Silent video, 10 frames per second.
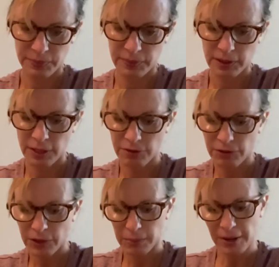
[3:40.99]
Now, if you
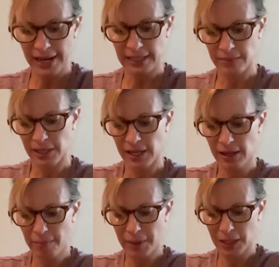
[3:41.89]
want to practice making a
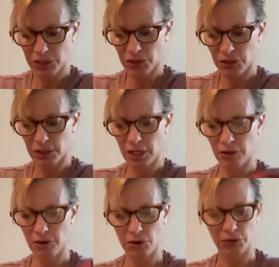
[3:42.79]
big circle on
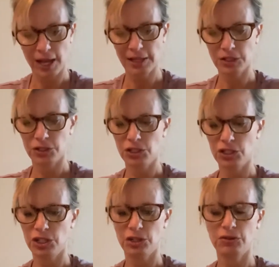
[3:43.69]
your own, that's good
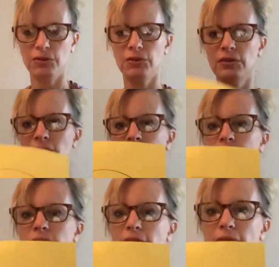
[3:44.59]
too.
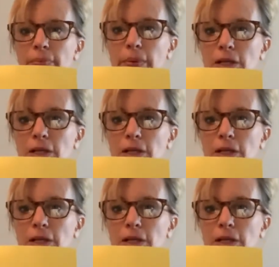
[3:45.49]
We have a big